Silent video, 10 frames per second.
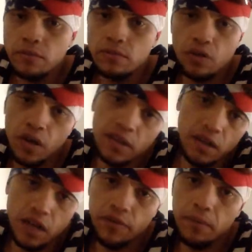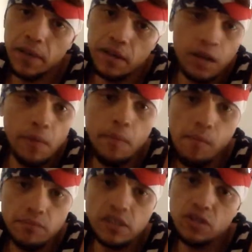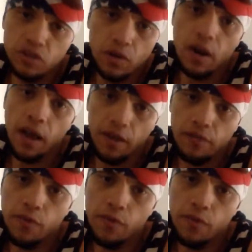don't let the government come into your life.